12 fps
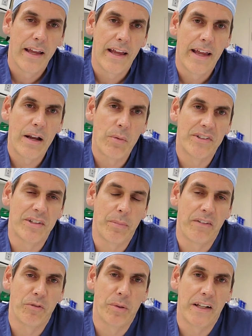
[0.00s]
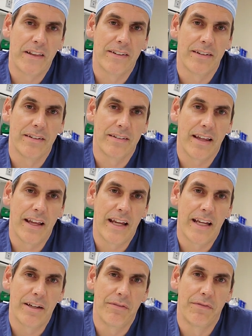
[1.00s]
Hey, what's up everybody? This is
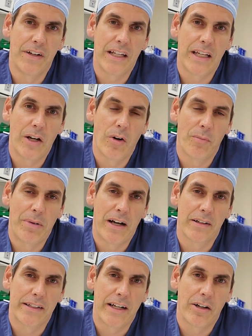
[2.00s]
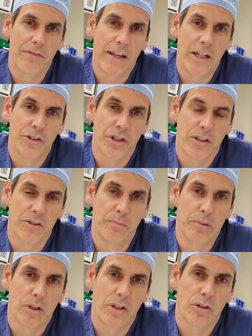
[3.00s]
a video about Gary Vaynerchuk's
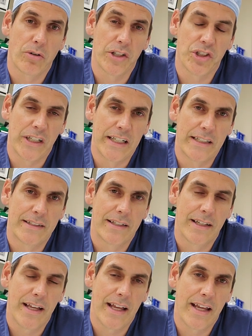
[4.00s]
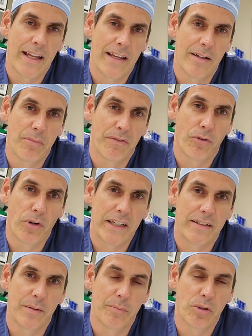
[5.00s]
book, Crushing It. And before I
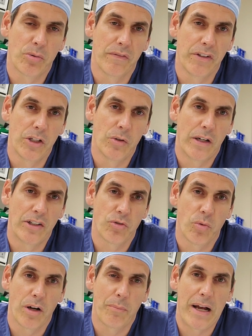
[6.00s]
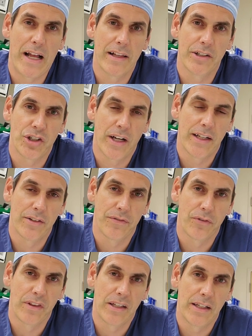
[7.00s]
get to the book review, I just want to apologize
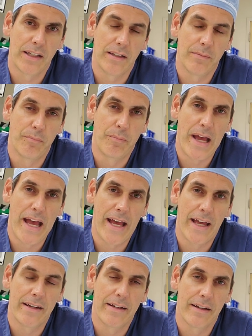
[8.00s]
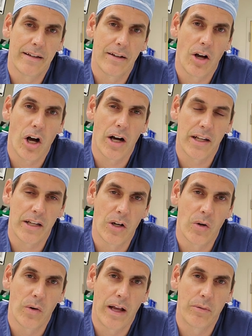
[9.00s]
for the bad
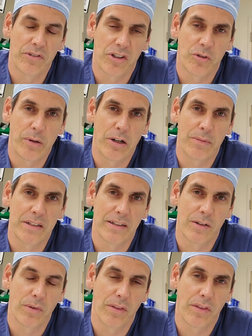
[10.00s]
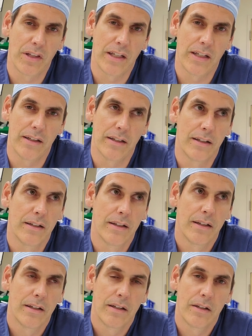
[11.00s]
audio. I was experimenting with the
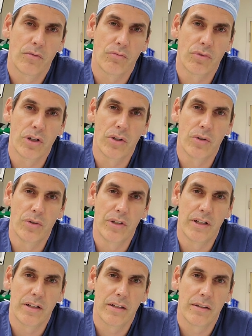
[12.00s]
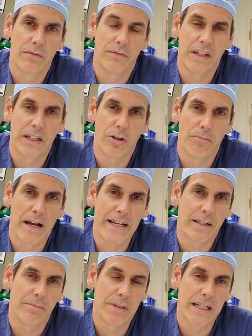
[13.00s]
Rode Video
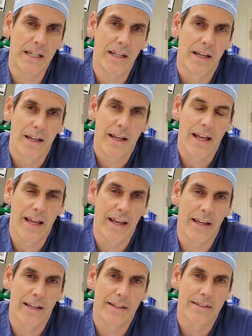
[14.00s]
Mic Me, and